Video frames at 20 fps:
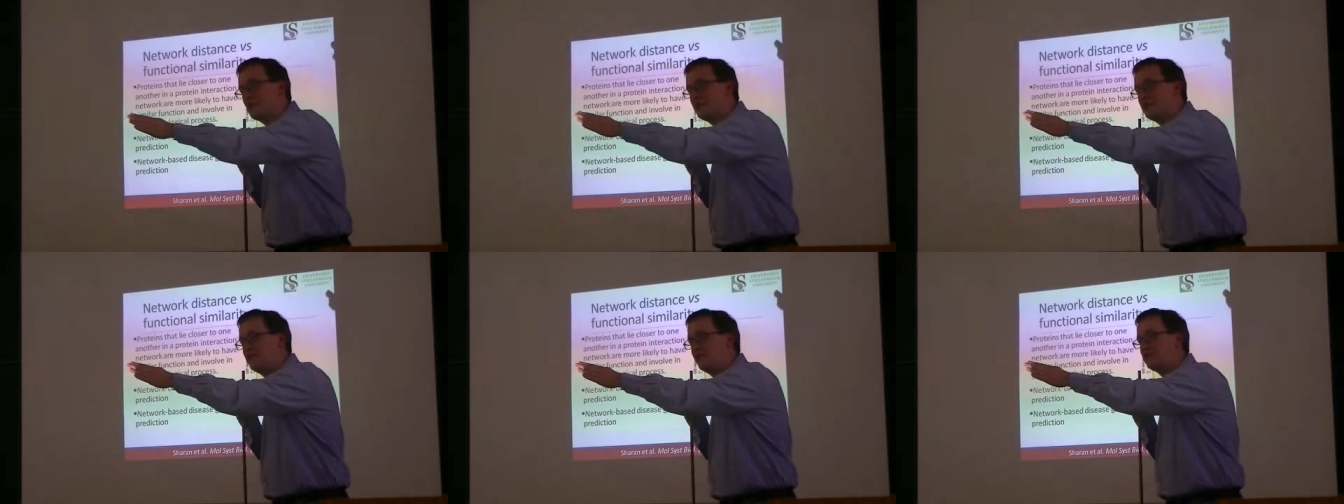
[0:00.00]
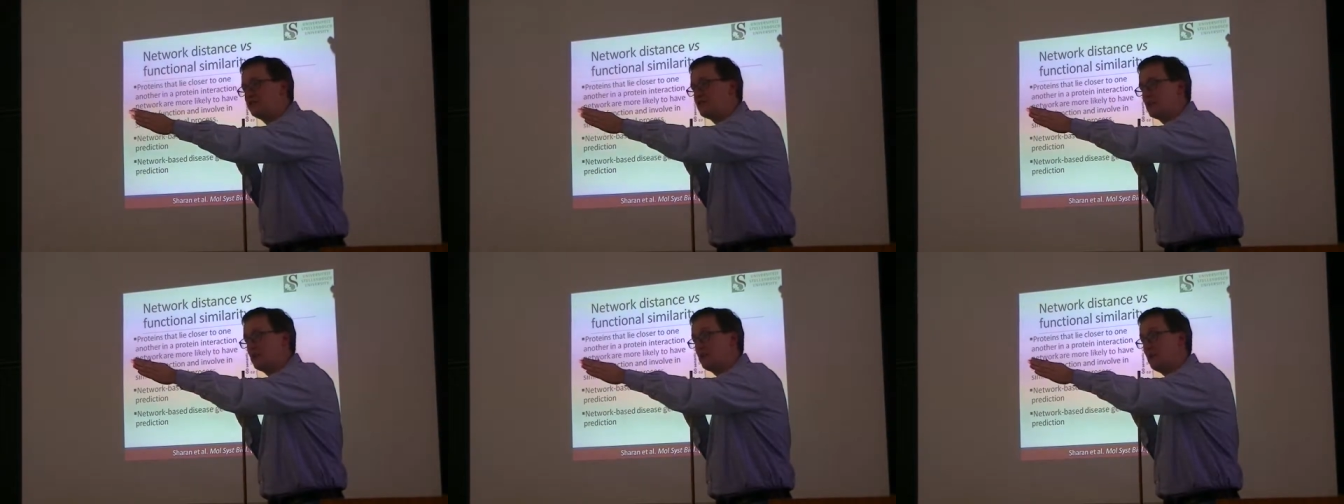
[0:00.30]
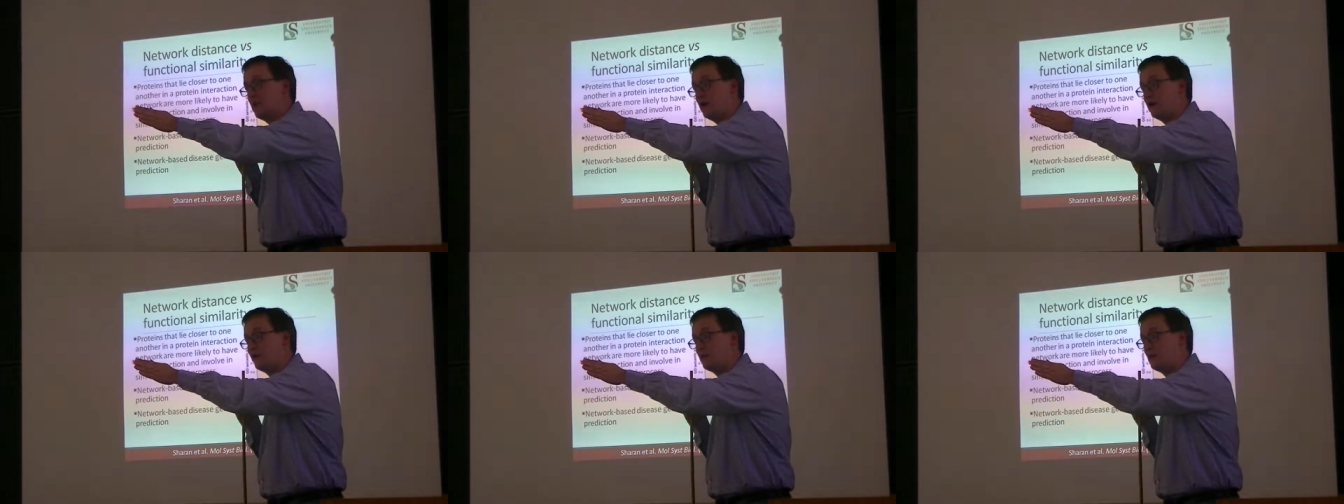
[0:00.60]
with things that are
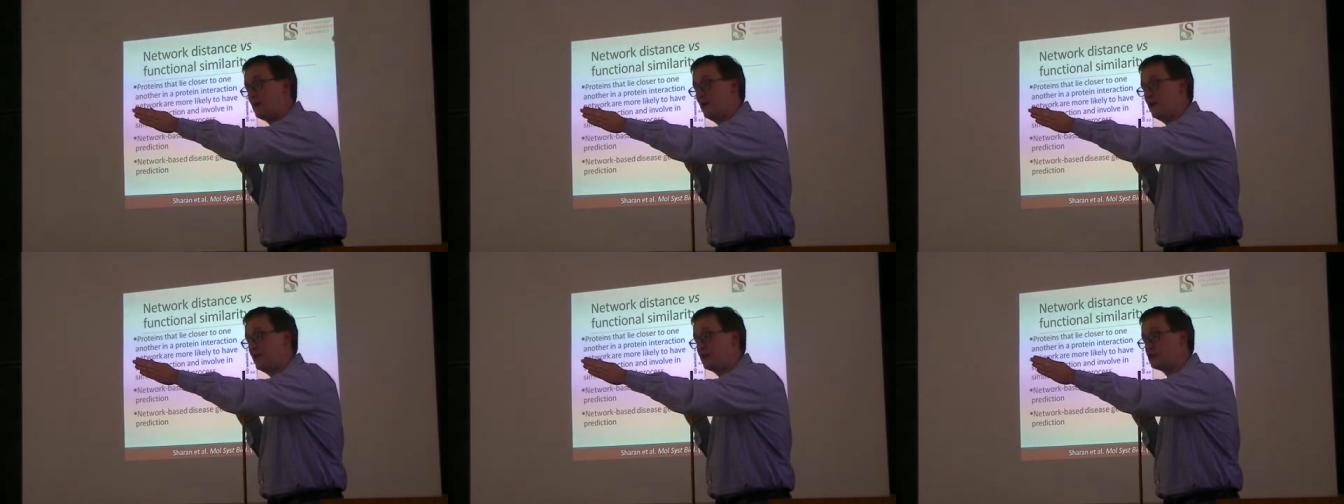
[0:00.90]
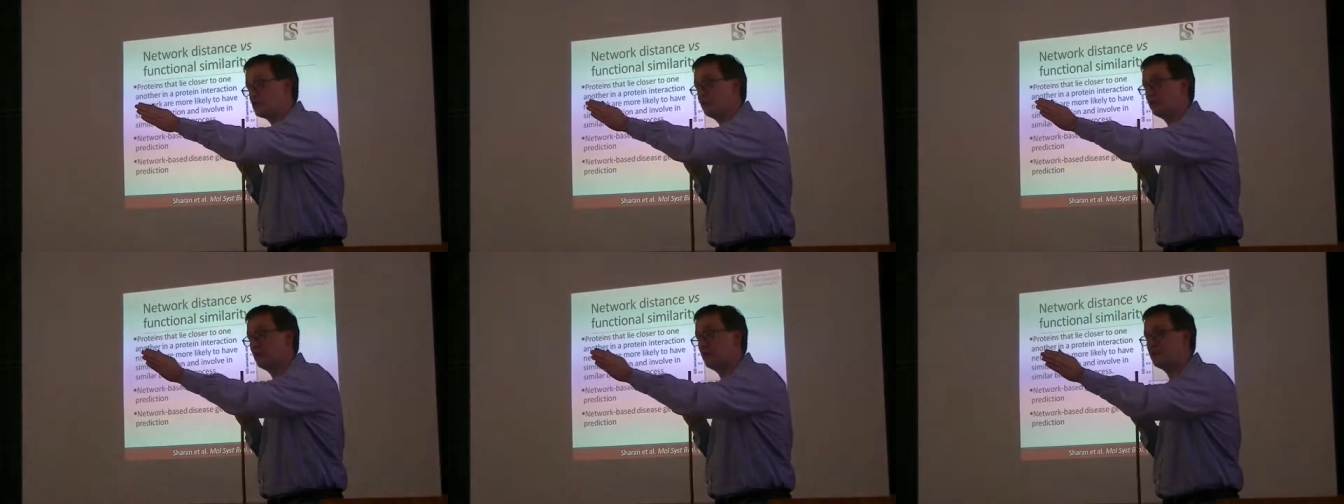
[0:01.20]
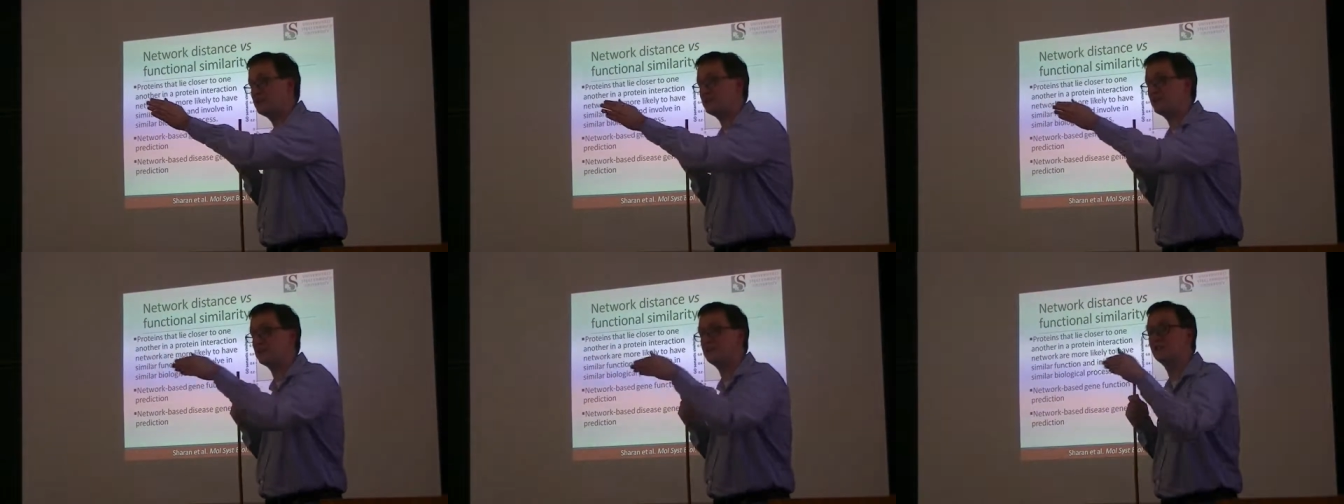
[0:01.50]
part of a biological
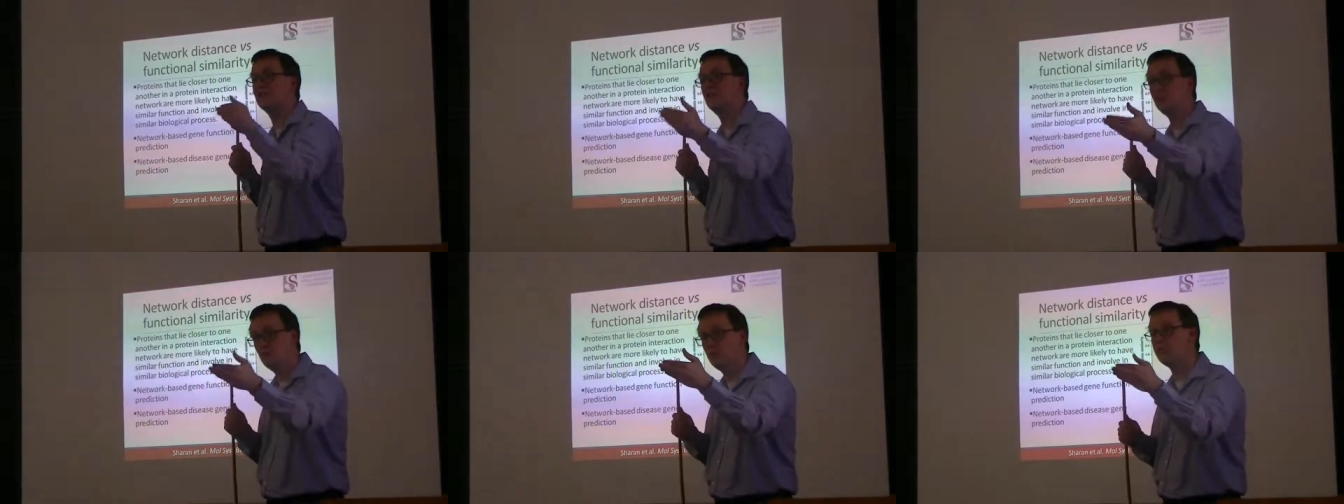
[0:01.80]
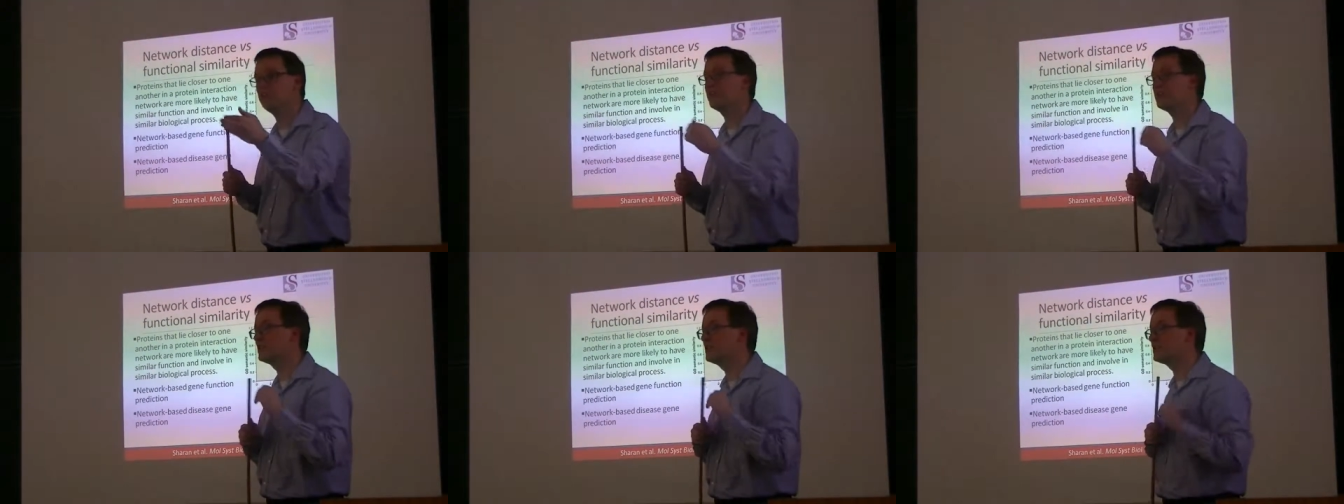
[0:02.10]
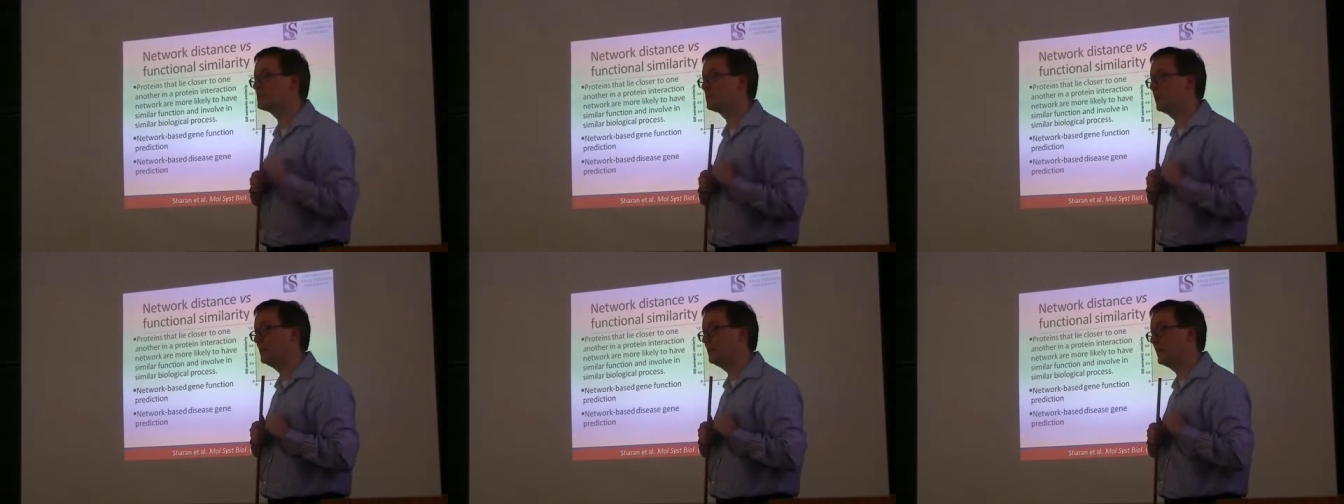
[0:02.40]
process, we think
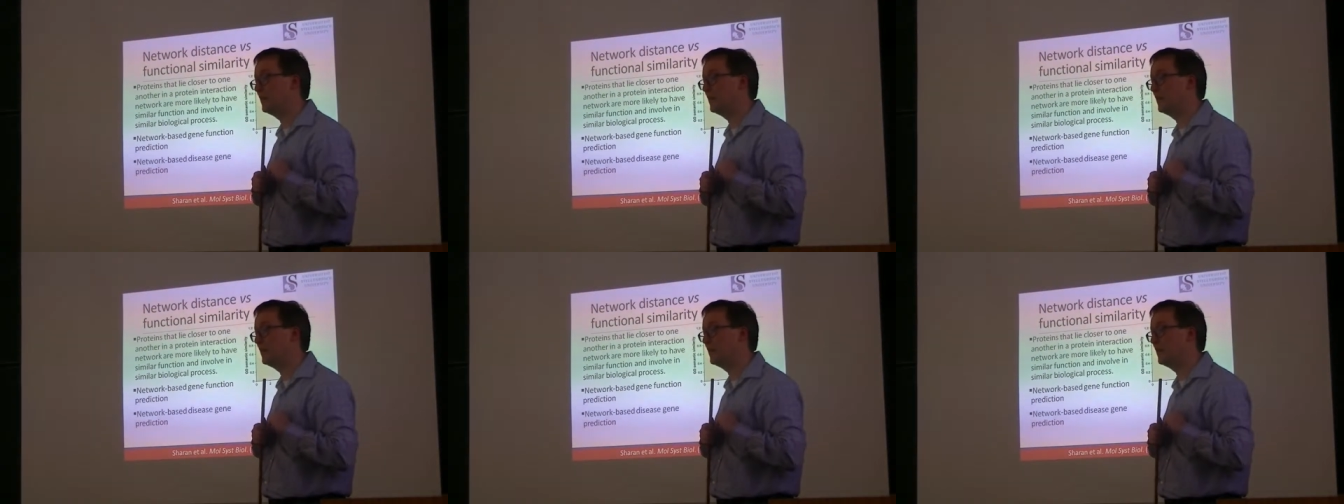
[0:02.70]
this one